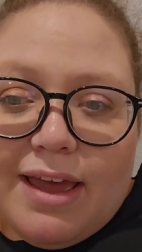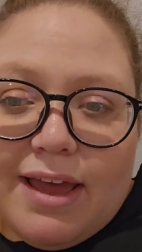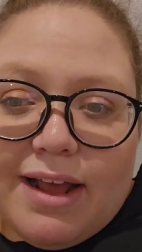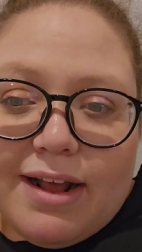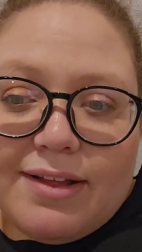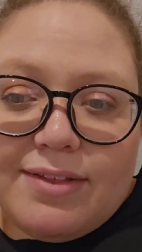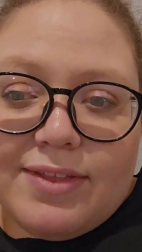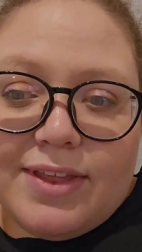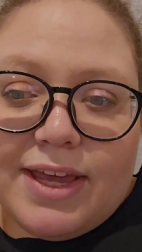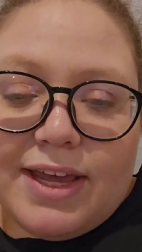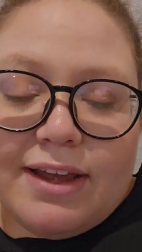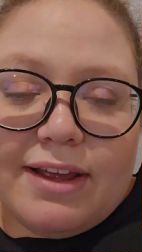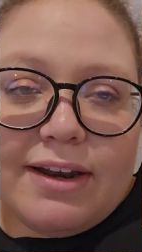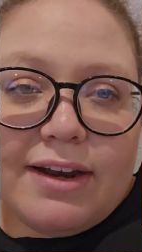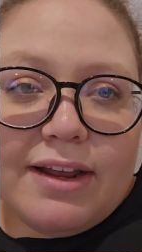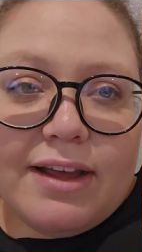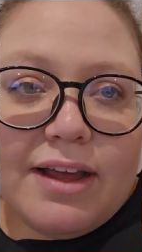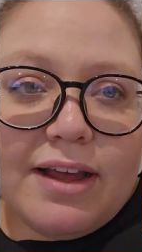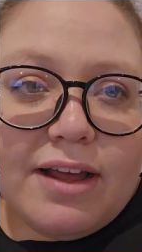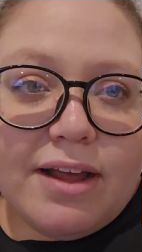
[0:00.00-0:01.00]
And
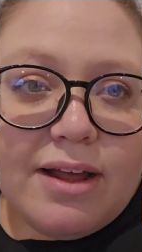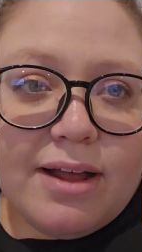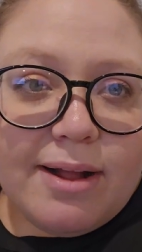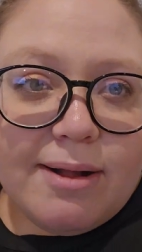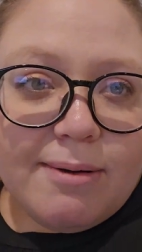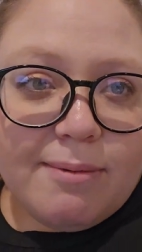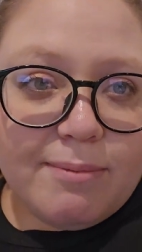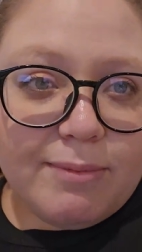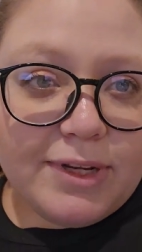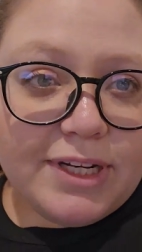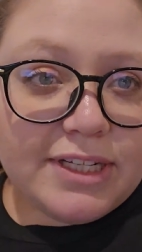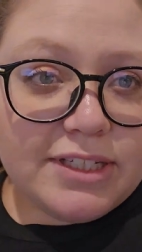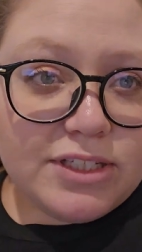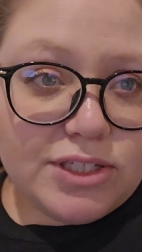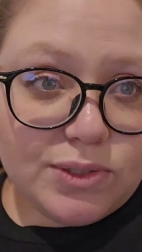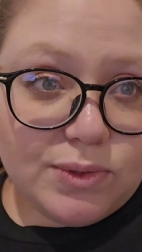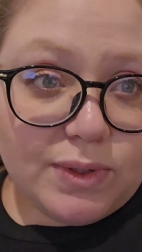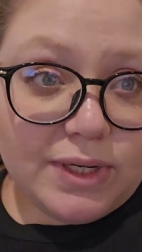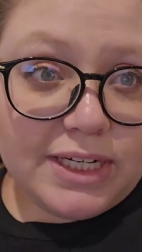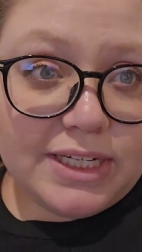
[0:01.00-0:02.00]
then um, we did
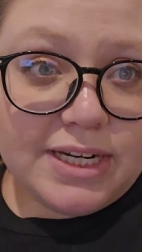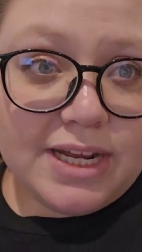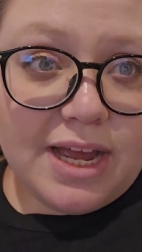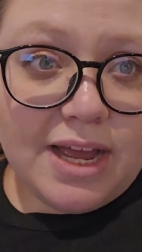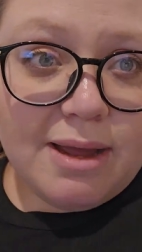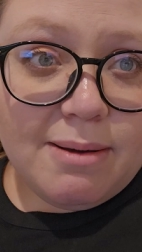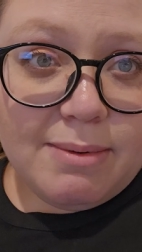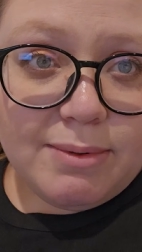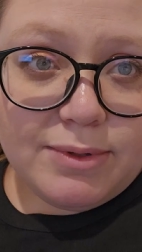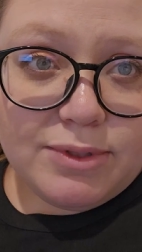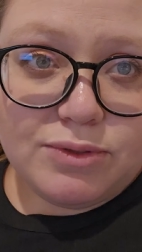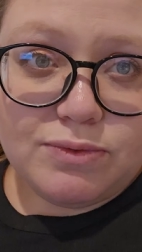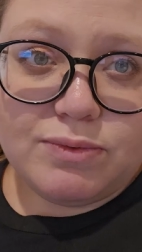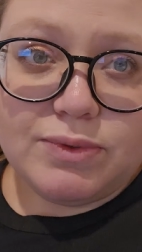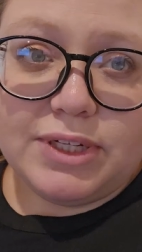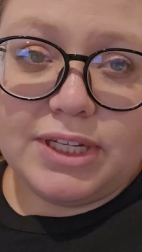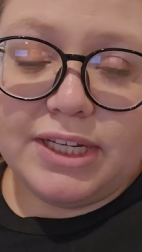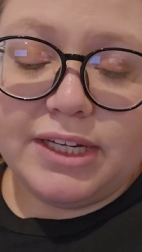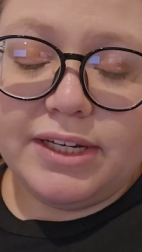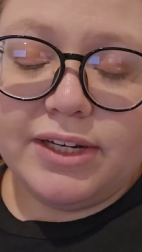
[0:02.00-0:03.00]
story time. It was
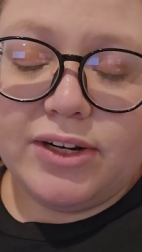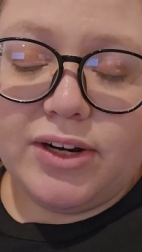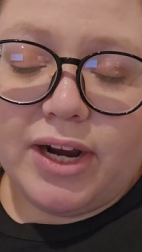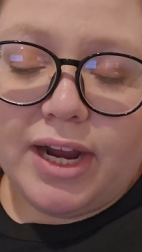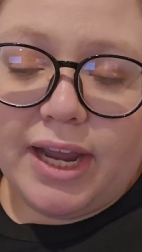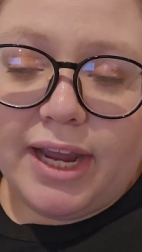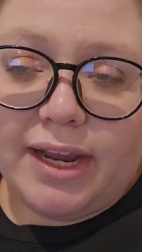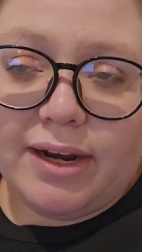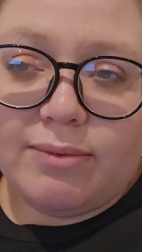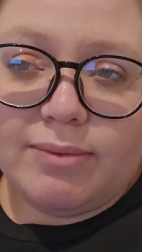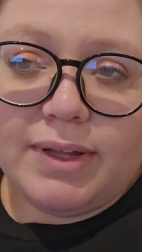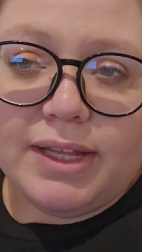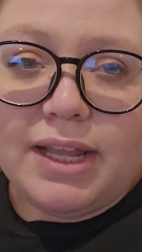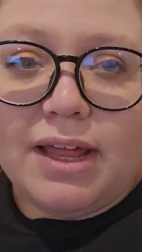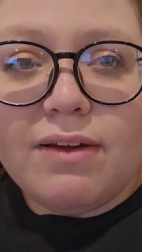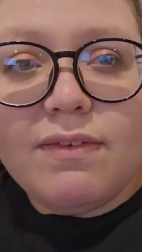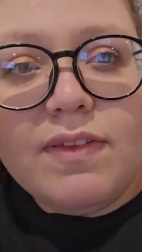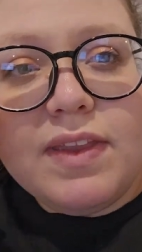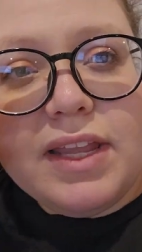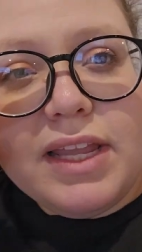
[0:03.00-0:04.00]
really great. We
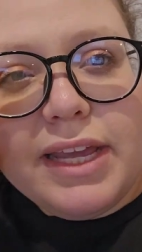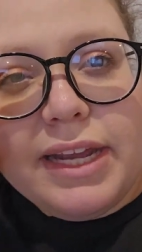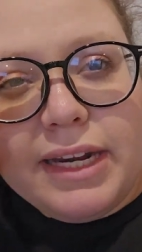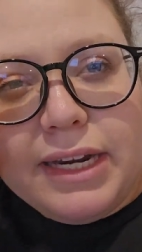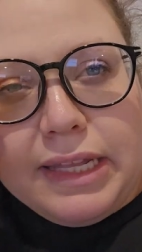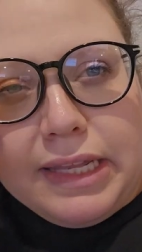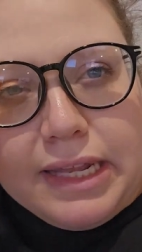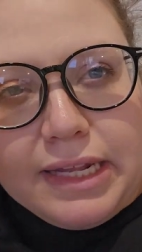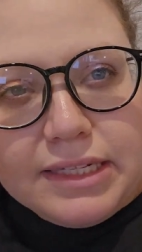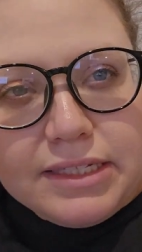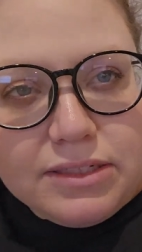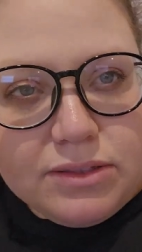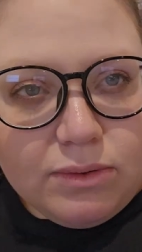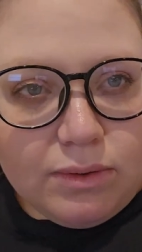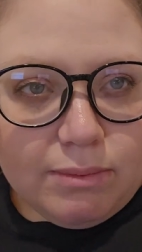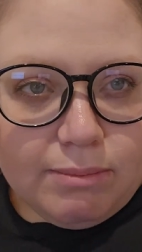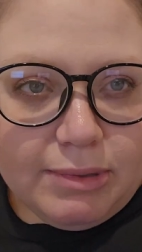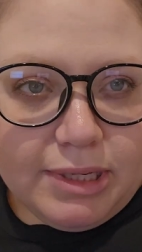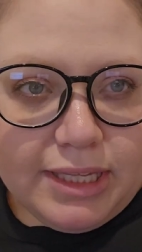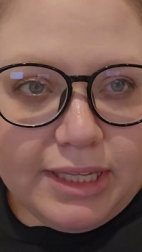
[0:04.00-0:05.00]
love the lady that's
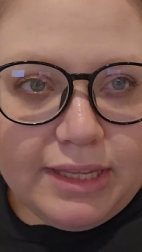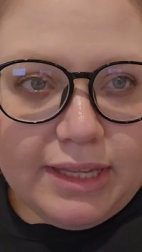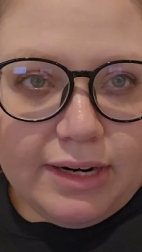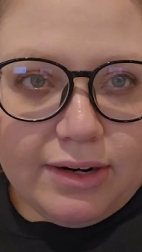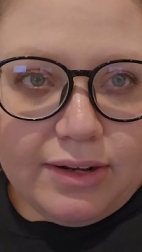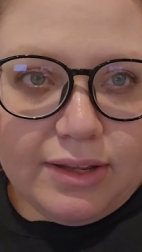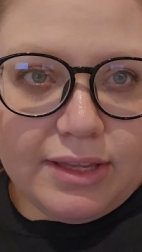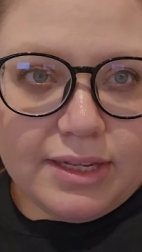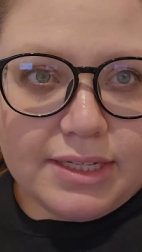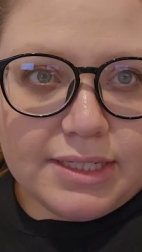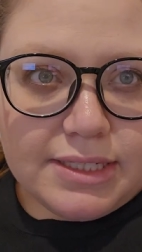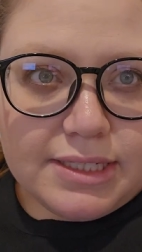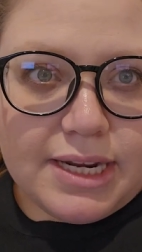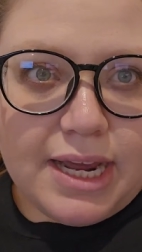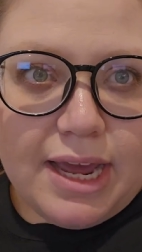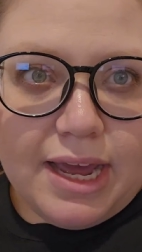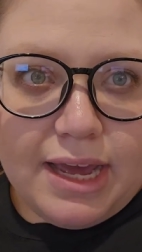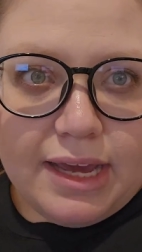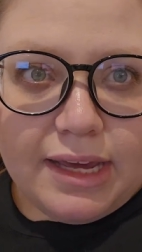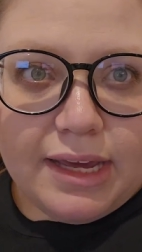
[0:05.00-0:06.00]
normally there on this
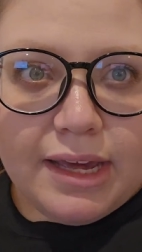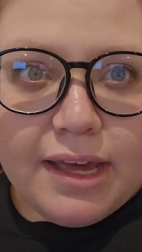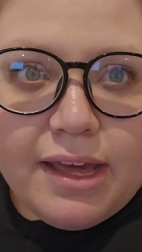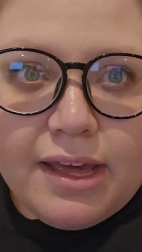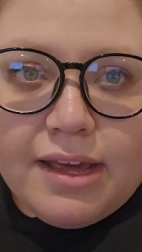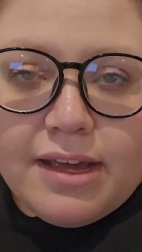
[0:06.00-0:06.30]
day.